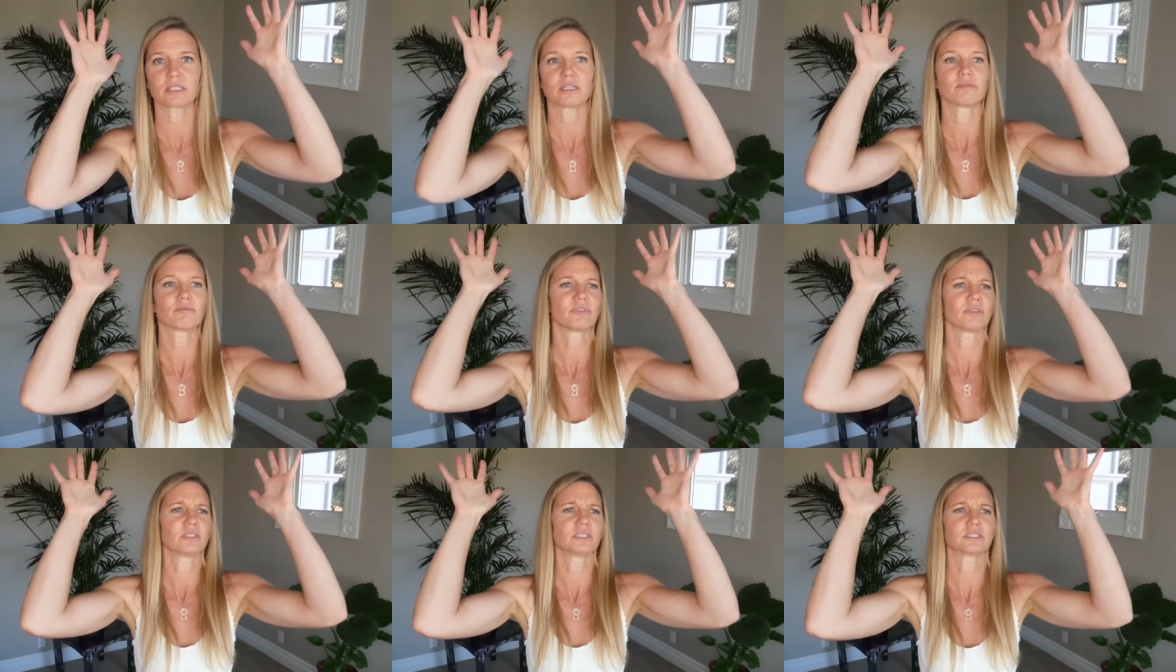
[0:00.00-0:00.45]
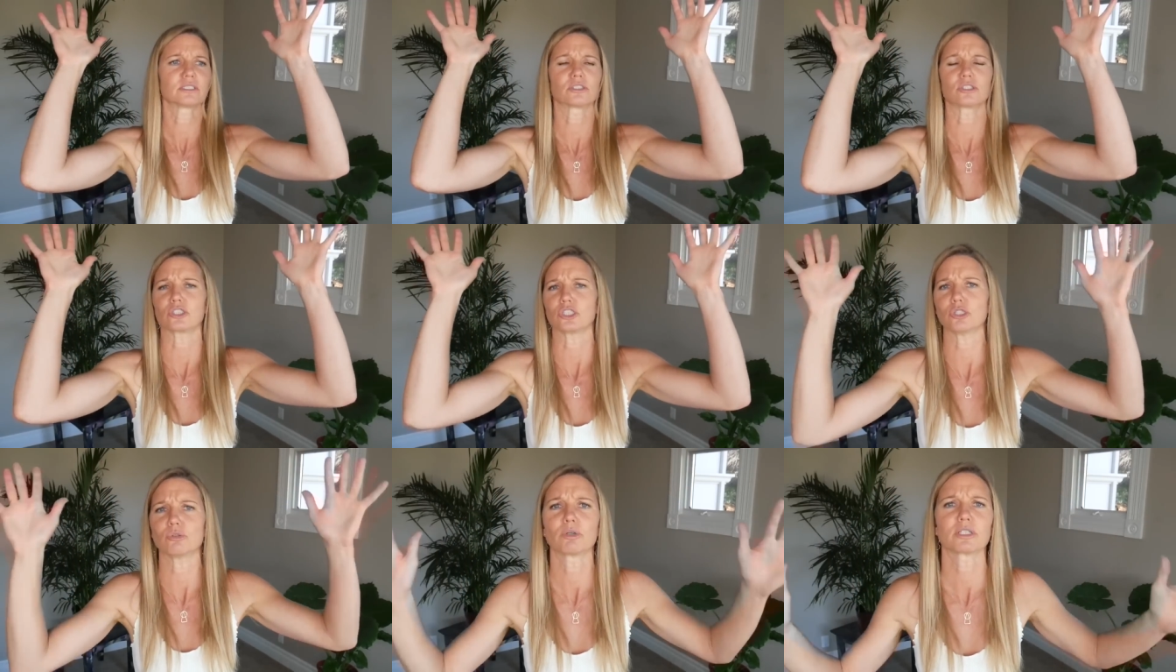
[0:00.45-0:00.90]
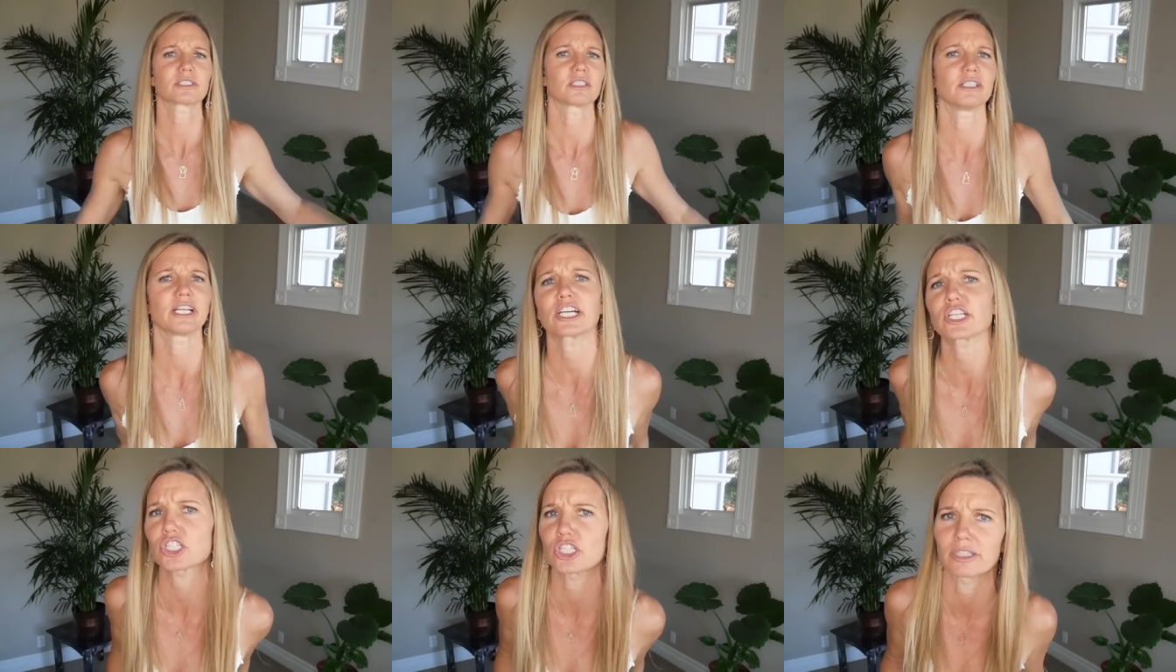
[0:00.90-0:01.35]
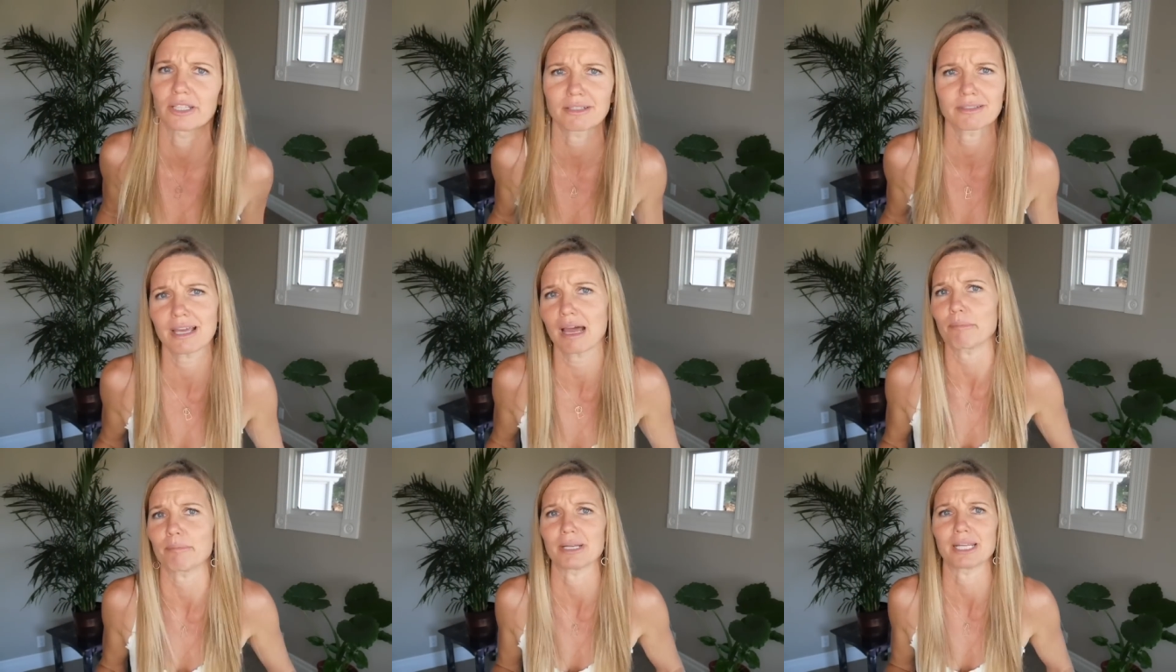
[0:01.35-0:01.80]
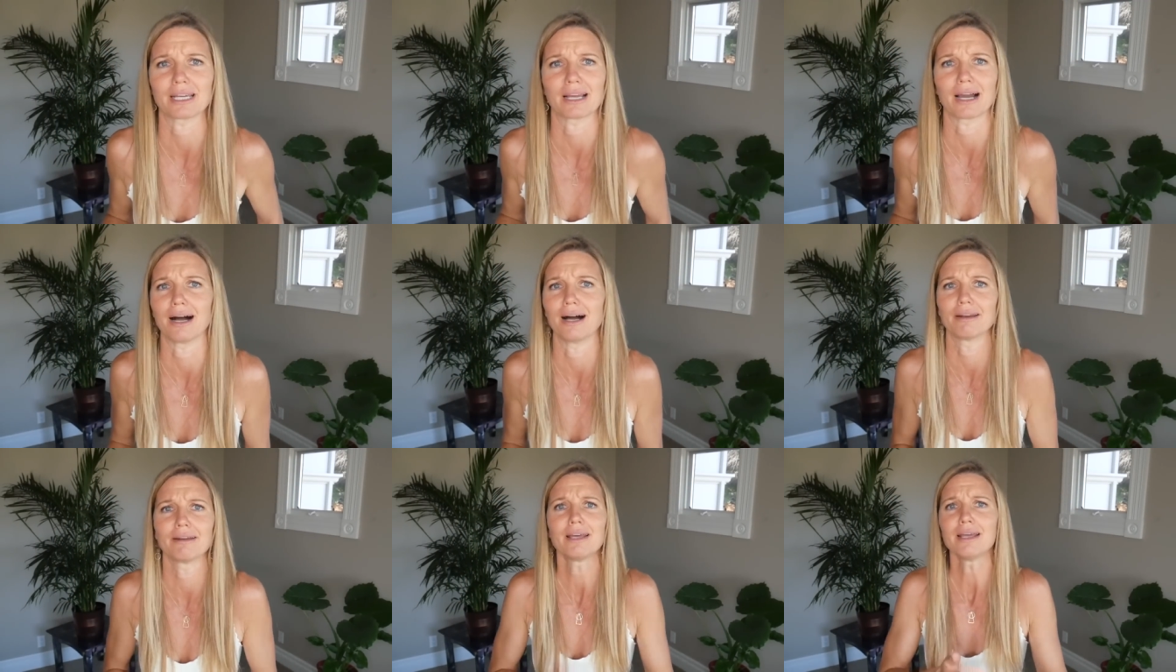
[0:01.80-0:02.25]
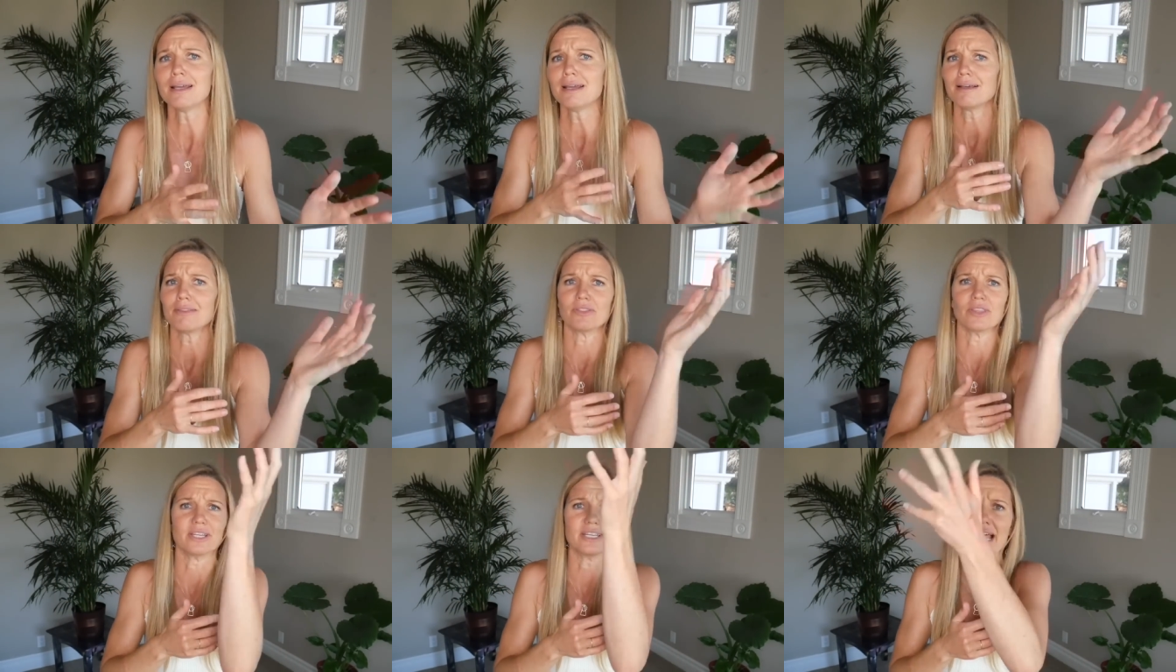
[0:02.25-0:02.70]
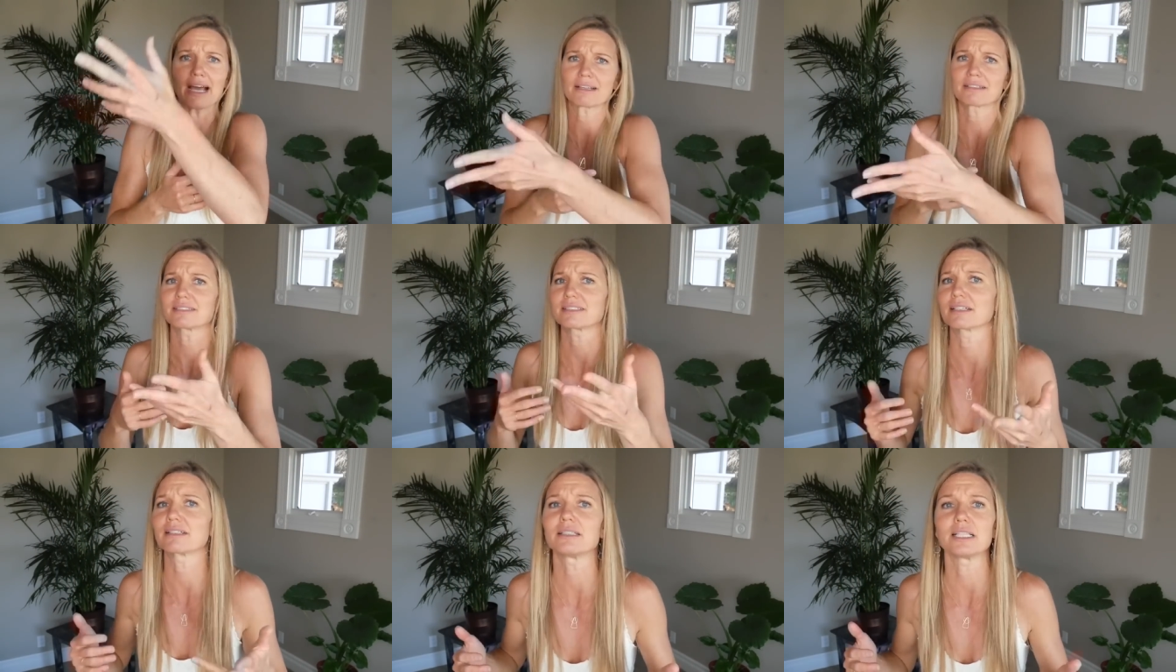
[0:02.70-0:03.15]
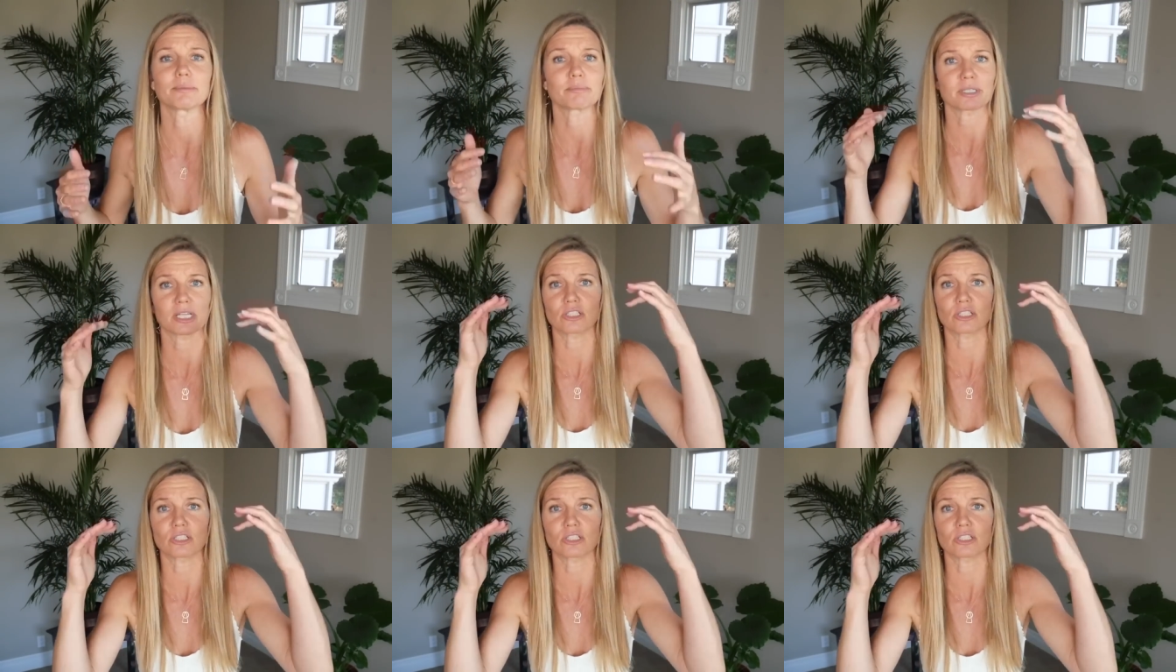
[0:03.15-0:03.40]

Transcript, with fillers: to influence the US election that's happening on the next eclipse.